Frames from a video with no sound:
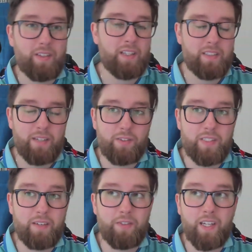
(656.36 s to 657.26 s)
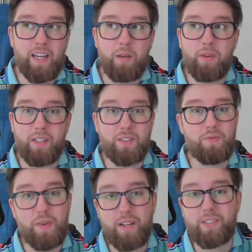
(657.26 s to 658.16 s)
devil's advocate here, because the
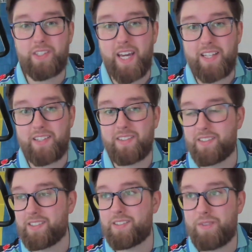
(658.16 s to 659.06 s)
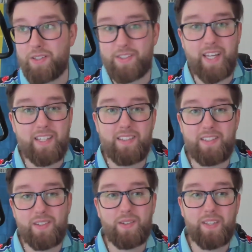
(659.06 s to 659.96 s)
real Satans
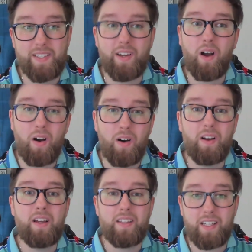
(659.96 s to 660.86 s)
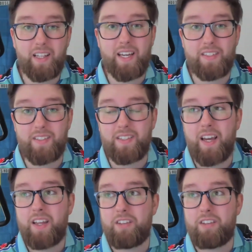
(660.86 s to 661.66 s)
in all this are the Glazers. The